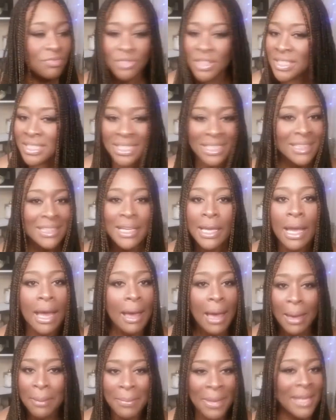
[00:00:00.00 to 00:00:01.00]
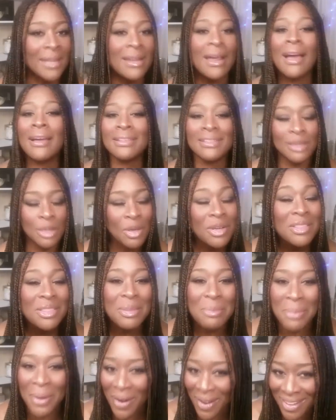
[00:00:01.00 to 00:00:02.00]
physically I may not look
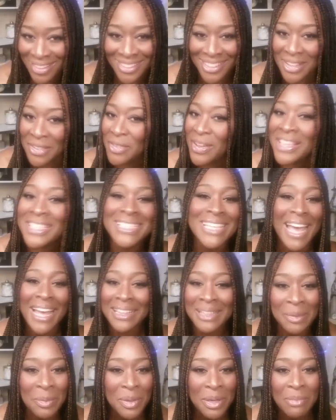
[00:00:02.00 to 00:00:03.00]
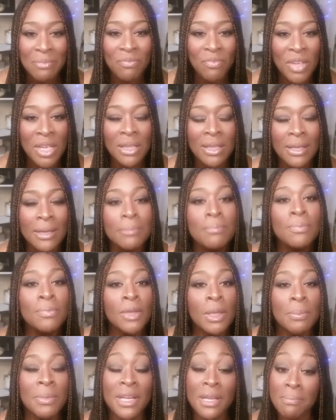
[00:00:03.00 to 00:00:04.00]
the part of exactly what I'm feeling,
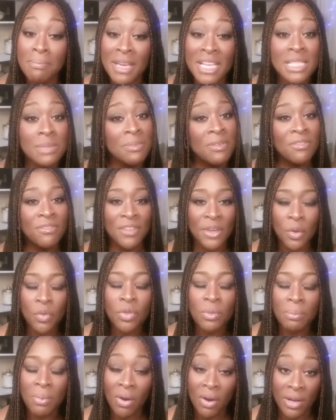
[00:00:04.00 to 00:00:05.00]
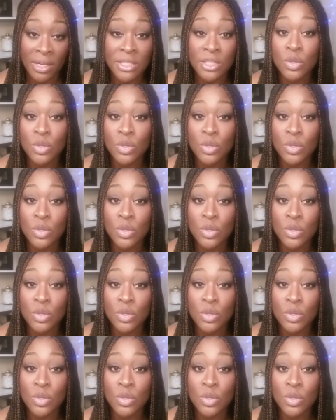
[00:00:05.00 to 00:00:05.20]
but it makes me feel the part.